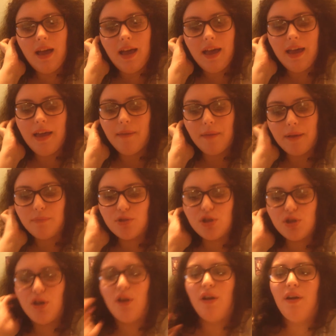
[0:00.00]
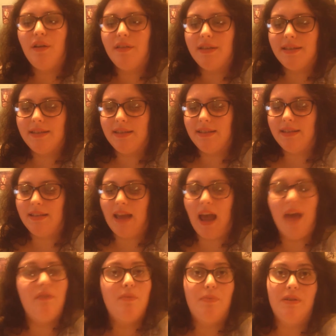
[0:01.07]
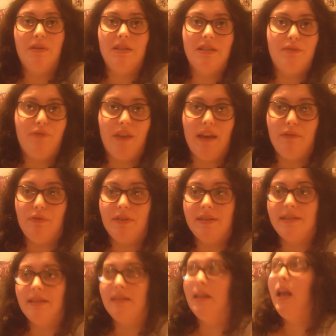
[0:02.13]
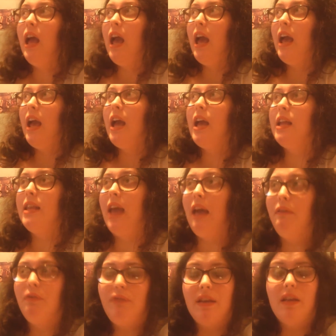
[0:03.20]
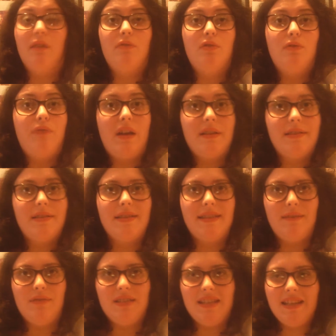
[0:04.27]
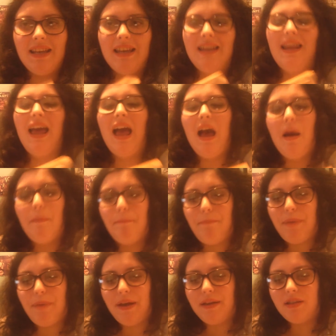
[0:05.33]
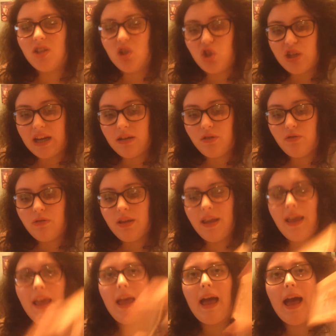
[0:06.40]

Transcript: I'm sure this is in everybody's favourites and in everything of 2017, but generally